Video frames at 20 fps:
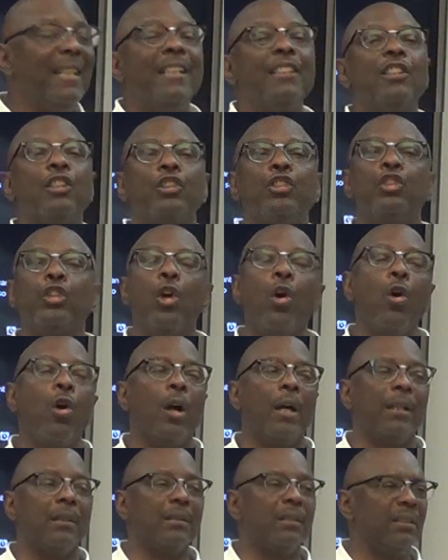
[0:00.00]
is a
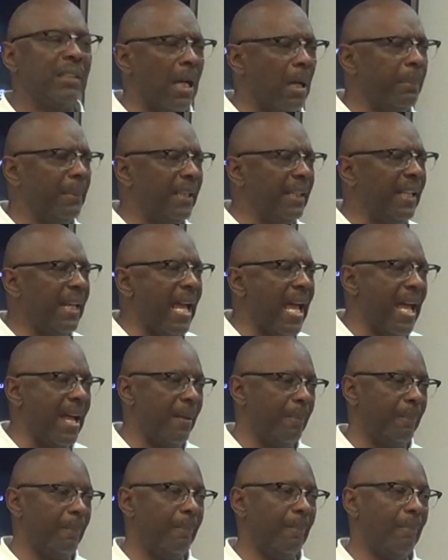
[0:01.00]
choice. Y'all believe
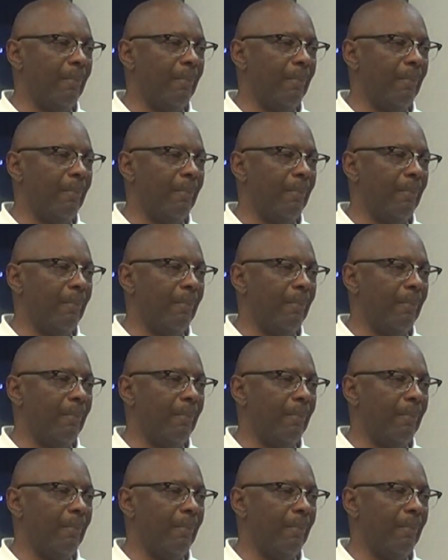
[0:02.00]
that?